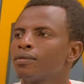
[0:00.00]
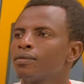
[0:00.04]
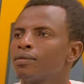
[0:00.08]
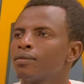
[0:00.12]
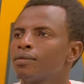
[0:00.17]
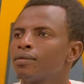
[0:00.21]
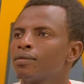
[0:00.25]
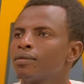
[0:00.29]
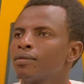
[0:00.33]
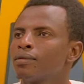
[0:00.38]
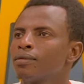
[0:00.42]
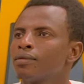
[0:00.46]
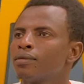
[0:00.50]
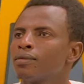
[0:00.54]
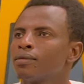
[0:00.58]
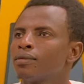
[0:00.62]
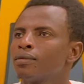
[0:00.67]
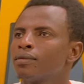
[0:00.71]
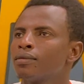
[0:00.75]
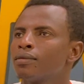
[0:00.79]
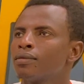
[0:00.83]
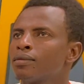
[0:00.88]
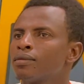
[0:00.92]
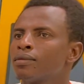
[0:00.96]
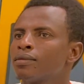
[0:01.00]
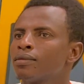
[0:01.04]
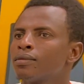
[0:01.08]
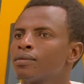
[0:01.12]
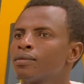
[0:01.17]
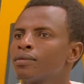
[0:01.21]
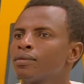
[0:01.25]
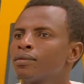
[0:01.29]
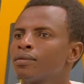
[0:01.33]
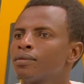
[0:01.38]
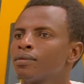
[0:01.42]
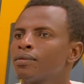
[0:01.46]

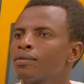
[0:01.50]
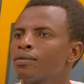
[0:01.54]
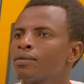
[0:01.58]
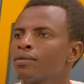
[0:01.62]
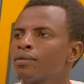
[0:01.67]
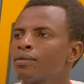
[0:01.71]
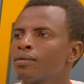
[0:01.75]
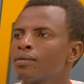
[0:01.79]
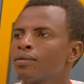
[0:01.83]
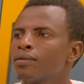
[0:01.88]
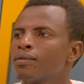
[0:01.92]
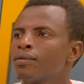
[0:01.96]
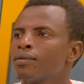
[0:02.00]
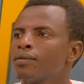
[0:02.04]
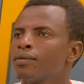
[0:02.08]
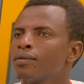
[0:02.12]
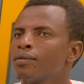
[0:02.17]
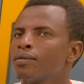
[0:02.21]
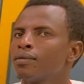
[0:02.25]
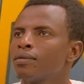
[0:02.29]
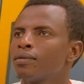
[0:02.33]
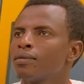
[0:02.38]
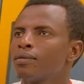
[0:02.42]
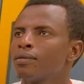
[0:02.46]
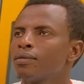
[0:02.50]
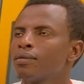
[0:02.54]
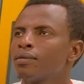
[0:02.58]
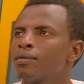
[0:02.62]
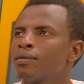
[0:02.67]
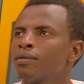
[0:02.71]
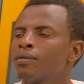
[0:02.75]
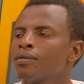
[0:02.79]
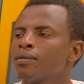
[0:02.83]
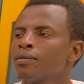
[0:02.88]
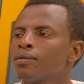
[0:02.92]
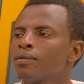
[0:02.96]

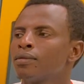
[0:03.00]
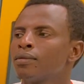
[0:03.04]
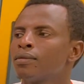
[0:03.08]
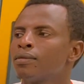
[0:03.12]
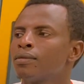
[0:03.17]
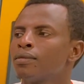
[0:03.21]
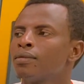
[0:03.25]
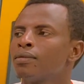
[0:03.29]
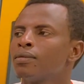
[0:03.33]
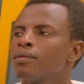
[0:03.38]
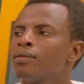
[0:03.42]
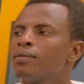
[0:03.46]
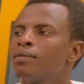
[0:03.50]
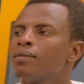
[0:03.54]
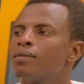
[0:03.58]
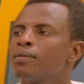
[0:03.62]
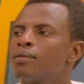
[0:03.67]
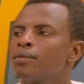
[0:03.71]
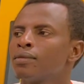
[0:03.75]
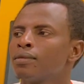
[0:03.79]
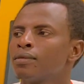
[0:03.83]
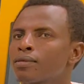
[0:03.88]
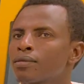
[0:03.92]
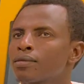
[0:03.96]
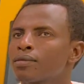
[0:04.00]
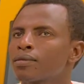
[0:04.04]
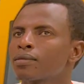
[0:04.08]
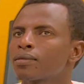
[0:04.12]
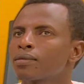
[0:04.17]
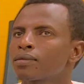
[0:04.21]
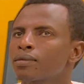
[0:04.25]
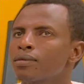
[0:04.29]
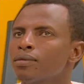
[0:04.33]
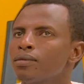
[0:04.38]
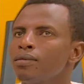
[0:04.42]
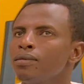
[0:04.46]

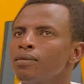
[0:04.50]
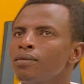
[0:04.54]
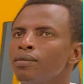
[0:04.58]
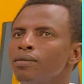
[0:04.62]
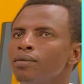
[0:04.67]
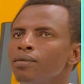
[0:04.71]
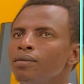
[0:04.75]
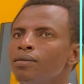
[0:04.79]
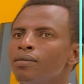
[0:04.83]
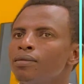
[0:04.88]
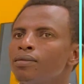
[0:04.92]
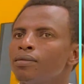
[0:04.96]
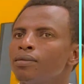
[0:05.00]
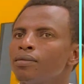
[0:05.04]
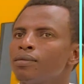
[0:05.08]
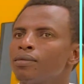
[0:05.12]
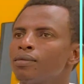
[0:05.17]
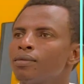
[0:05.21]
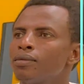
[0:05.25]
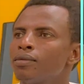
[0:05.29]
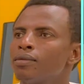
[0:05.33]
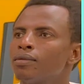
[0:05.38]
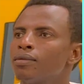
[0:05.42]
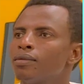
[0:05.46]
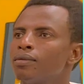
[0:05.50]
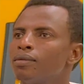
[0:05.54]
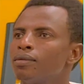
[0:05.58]
No words are spoken by the person on screen.